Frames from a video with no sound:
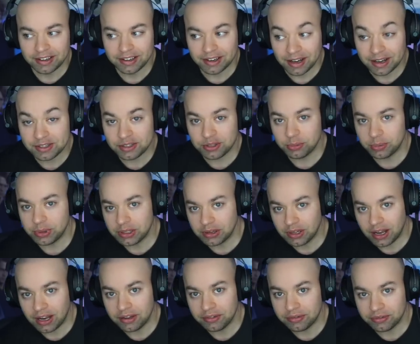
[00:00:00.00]
can I still be
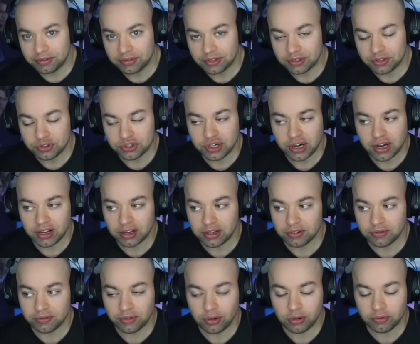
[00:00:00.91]
alive? Because Jedi
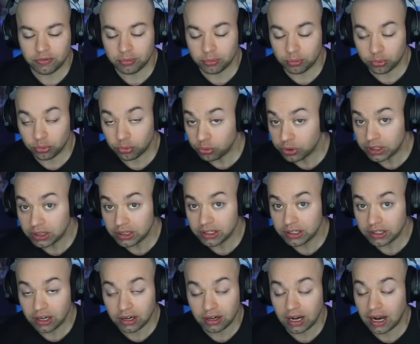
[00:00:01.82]
can fall from
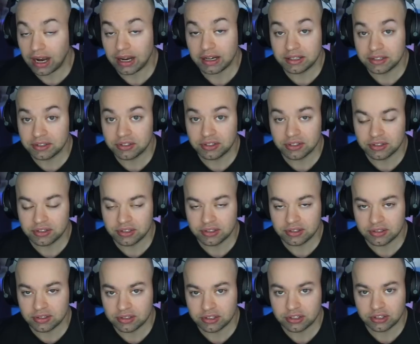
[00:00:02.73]
really high
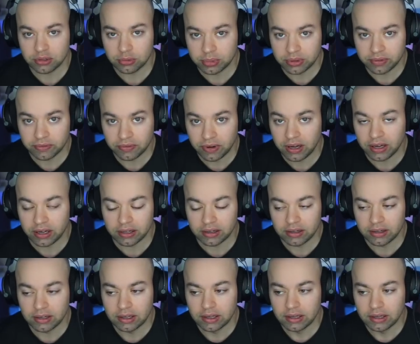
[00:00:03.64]
distances and still be fine.